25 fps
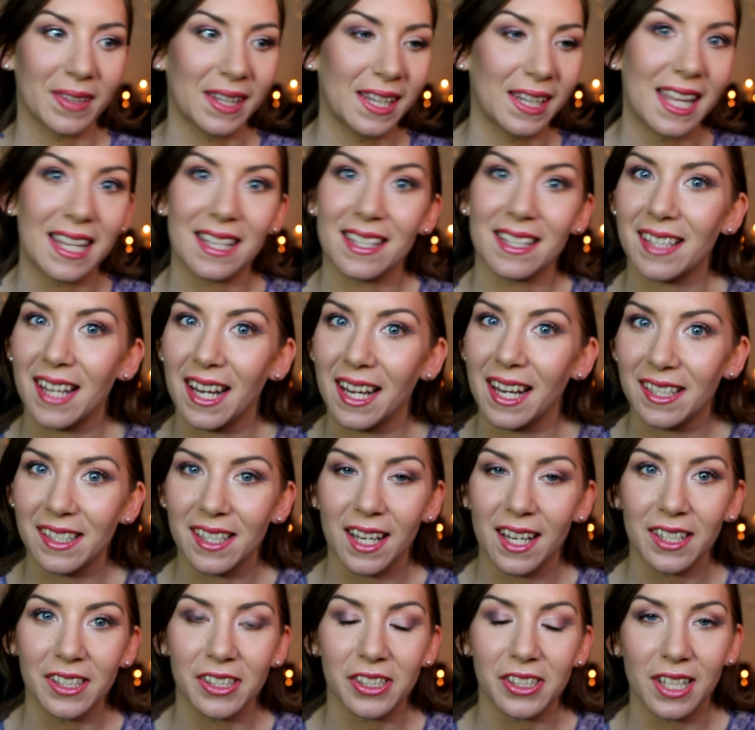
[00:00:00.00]
Let's stay in
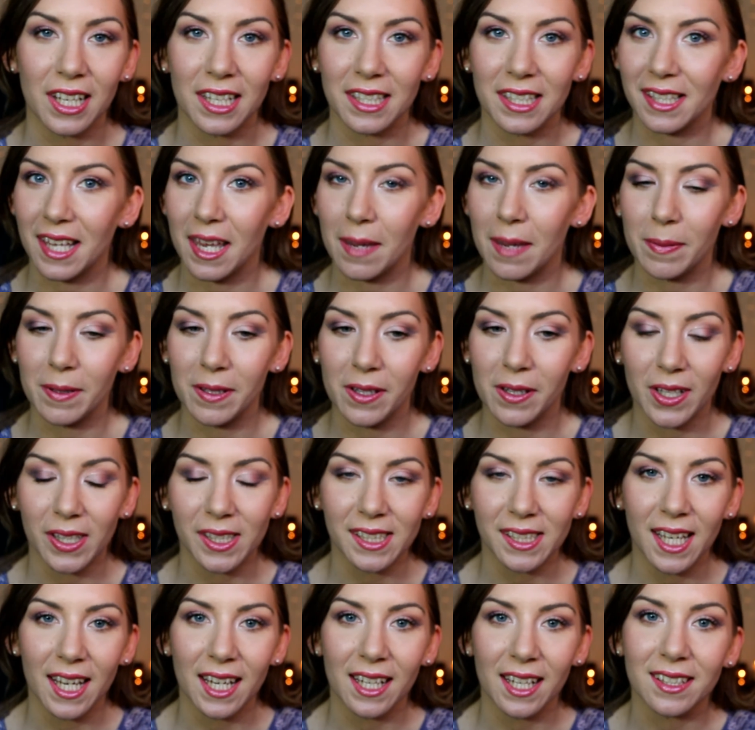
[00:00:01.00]
touch, let's keep in
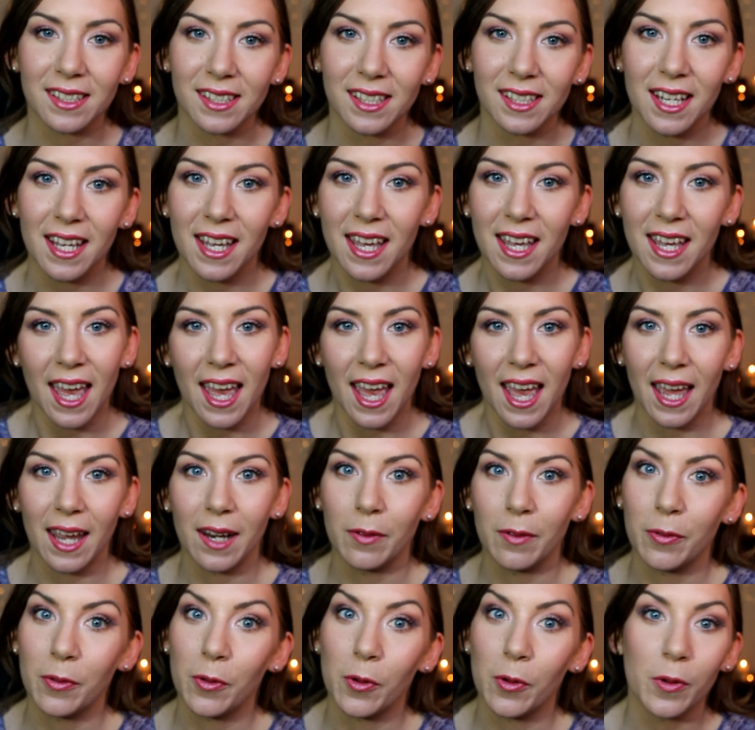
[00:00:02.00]
contact.
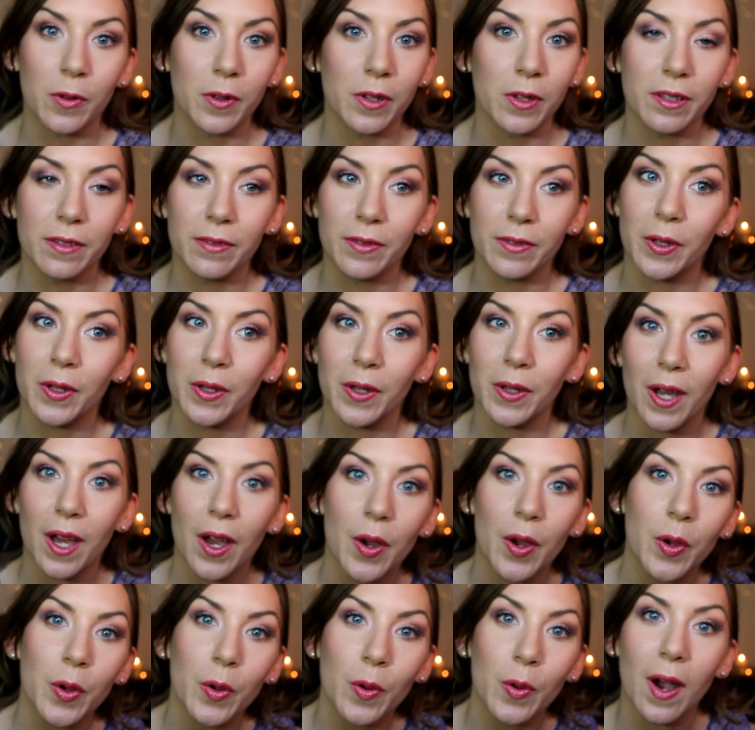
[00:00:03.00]
And for all of you
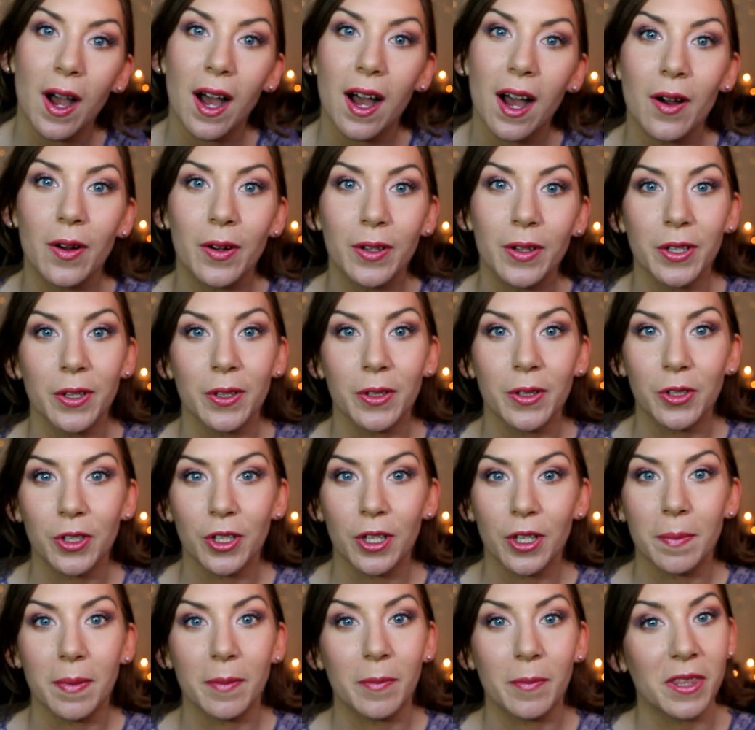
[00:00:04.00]
who are on
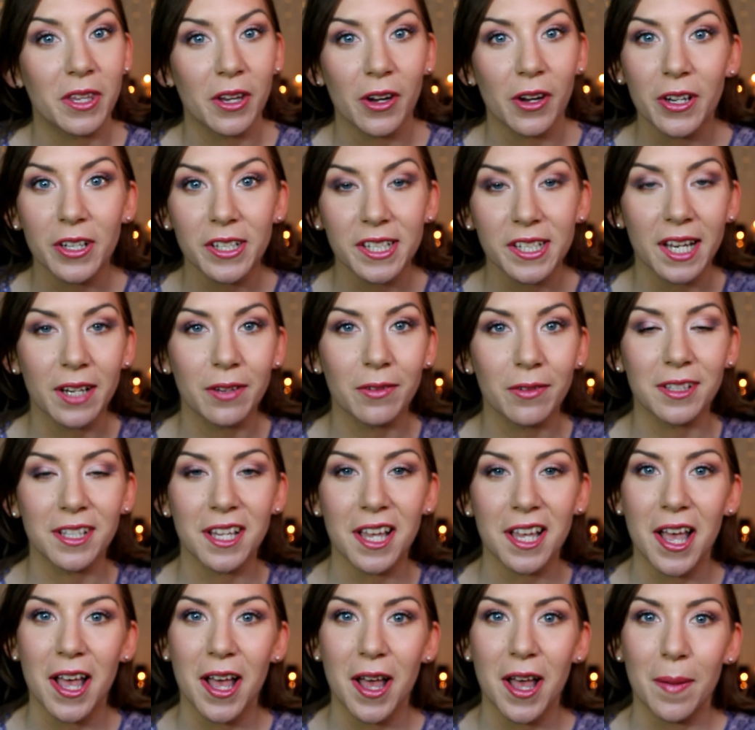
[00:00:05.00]
YouTube with your own channels,
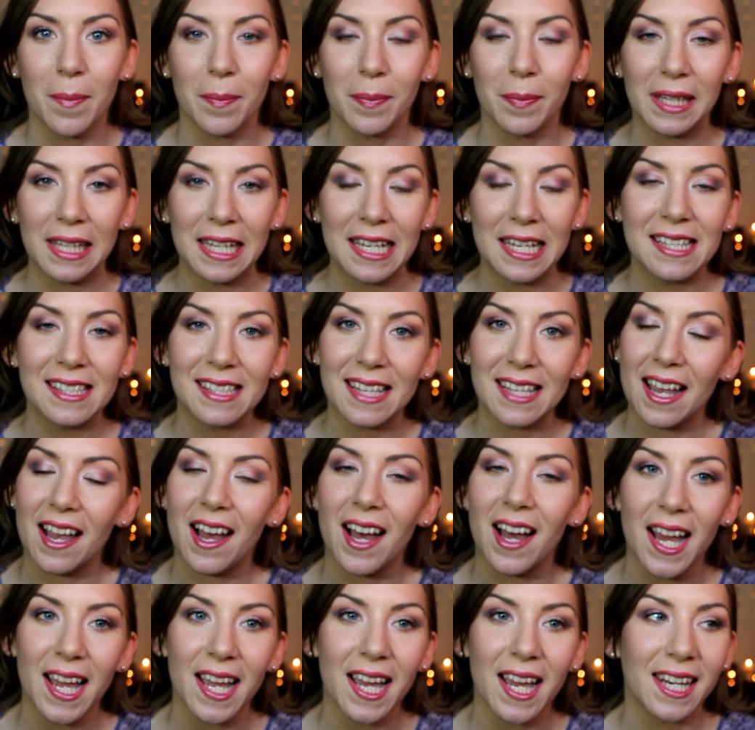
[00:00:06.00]
please say
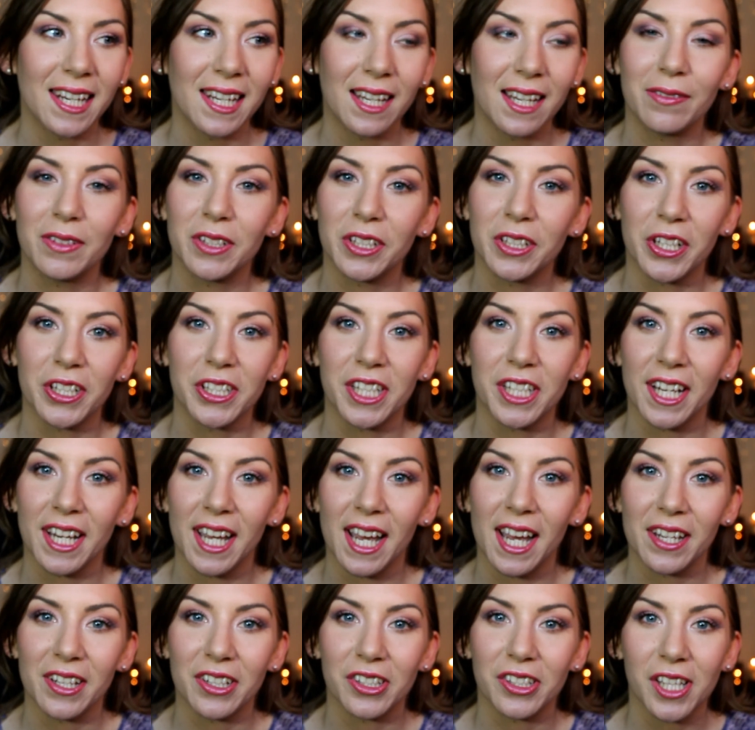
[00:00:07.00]
hi. I'd love to go check
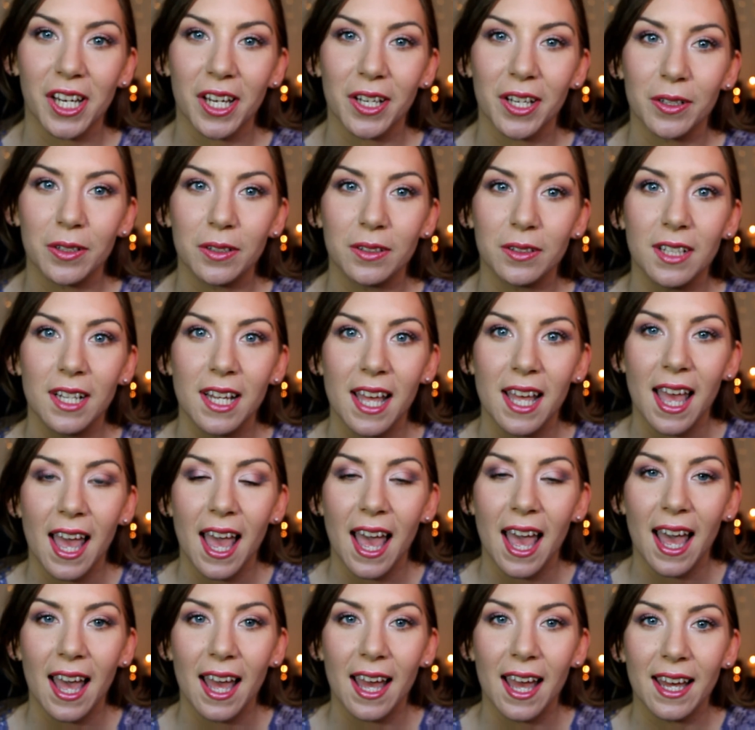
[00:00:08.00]
out your channel.
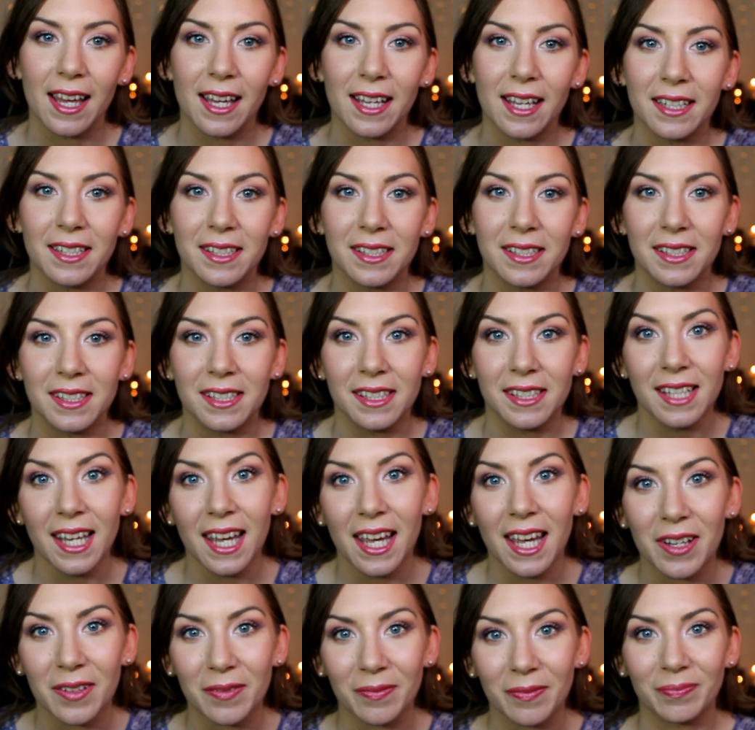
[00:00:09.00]
And
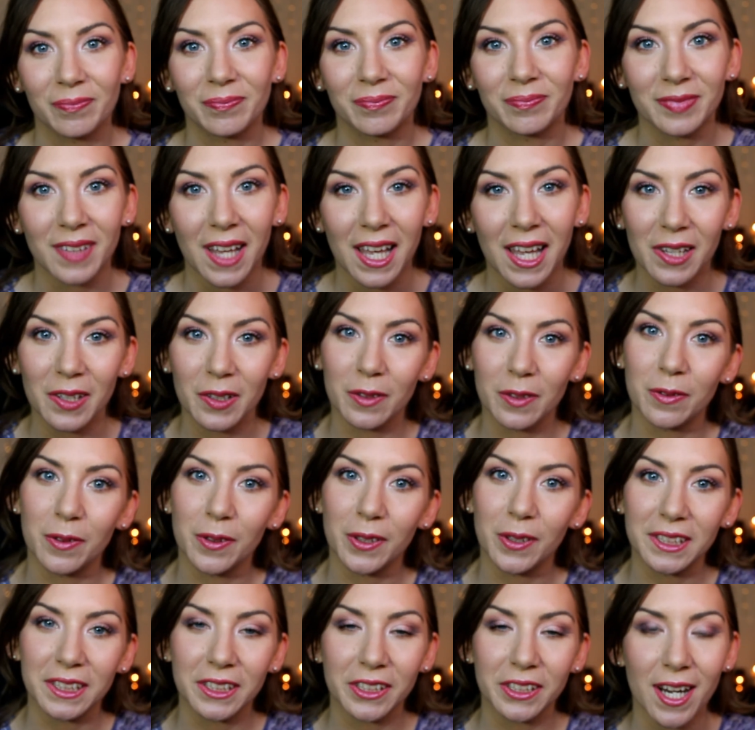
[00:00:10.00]
yeah, I look
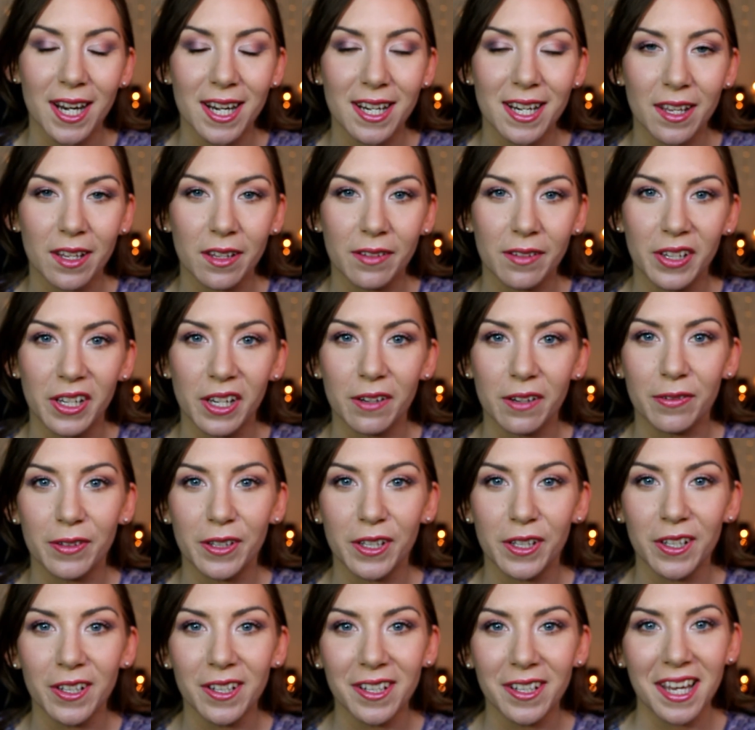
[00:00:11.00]
forward to creating another video for
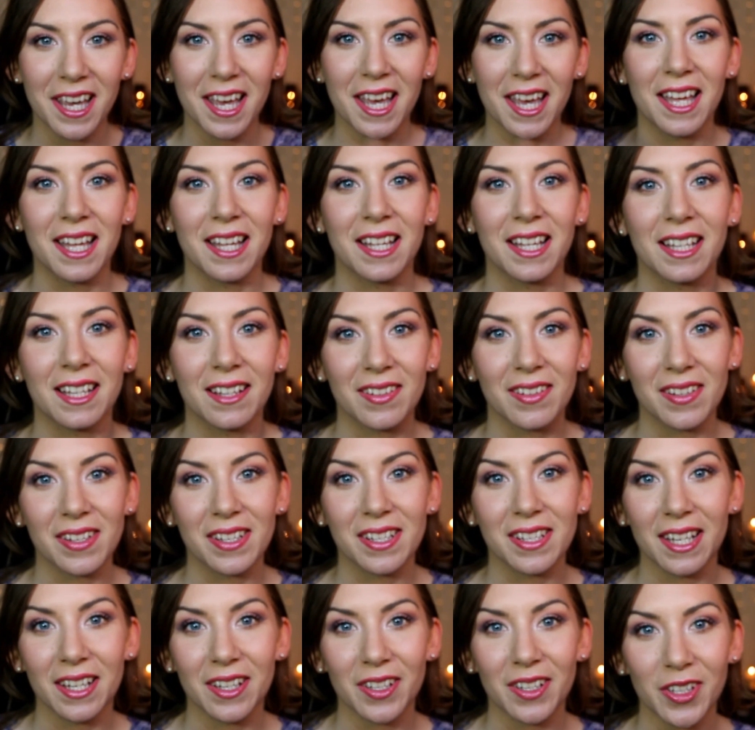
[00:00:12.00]
you.
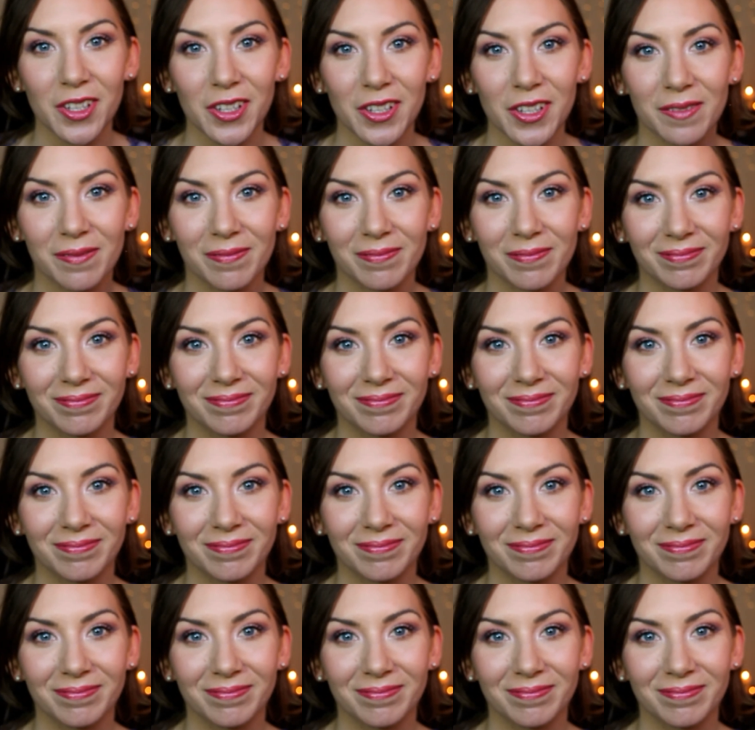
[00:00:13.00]
See you soon.